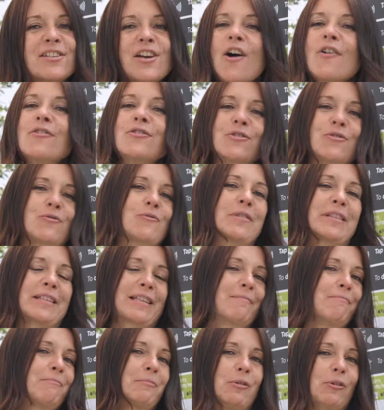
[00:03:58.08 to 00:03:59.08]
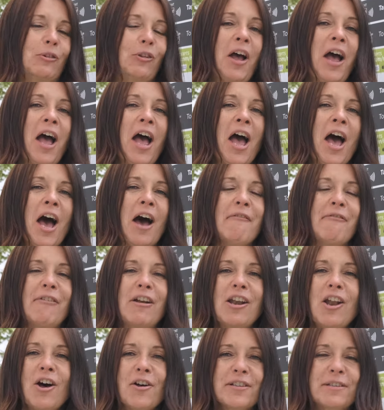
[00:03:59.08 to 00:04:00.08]
told you it was simple. And for
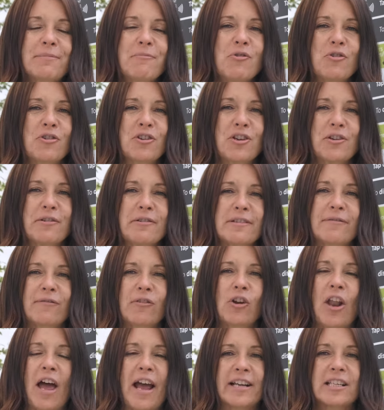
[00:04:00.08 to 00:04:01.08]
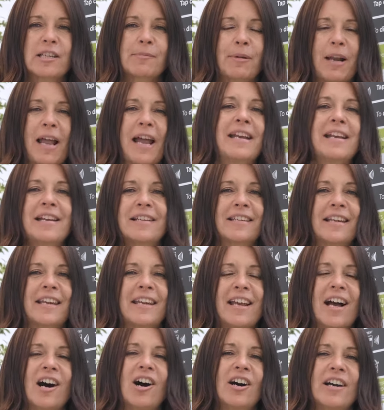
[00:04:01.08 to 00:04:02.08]
lots more useful explainers
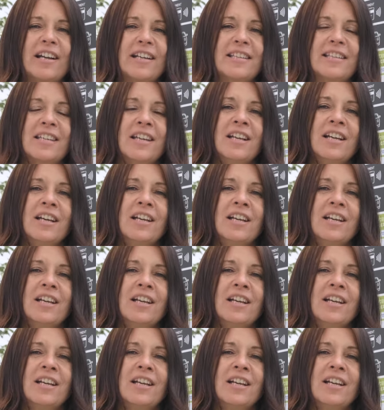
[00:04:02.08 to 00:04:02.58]
and guides